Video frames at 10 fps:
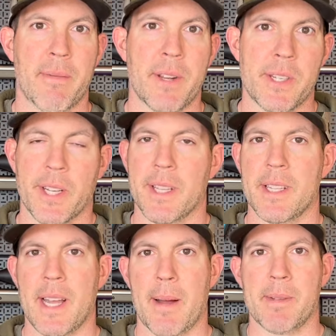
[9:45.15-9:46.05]
finishing in the
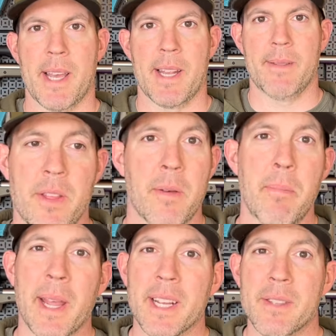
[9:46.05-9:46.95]
top 10. The
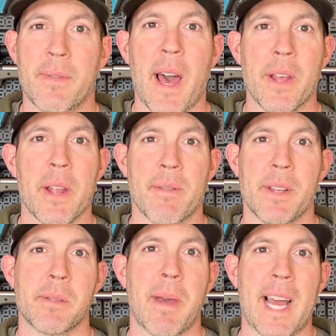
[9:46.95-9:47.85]
biggest value of
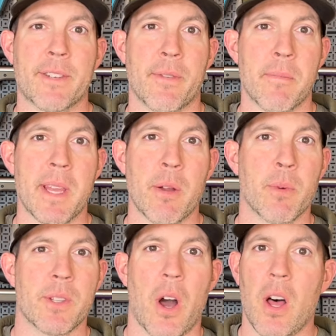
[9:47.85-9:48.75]
this match for me
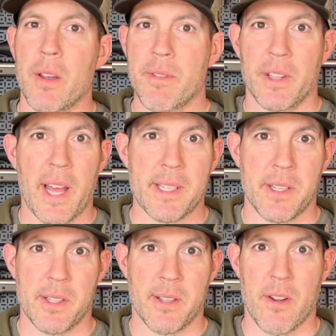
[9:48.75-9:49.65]
was all of the
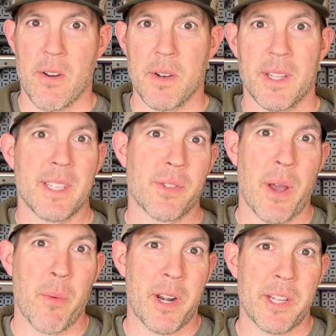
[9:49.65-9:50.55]
lessons learned. So I
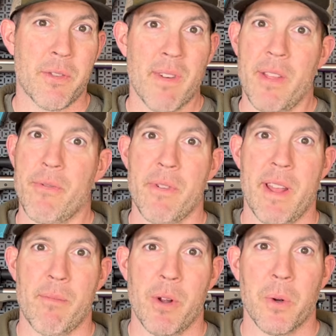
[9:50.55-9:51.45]
wanted to run through
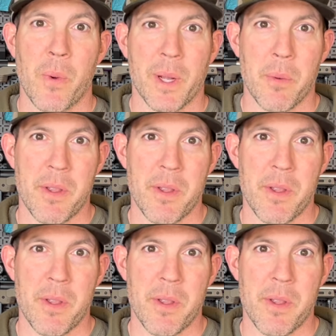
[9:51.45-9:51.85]
them real quick with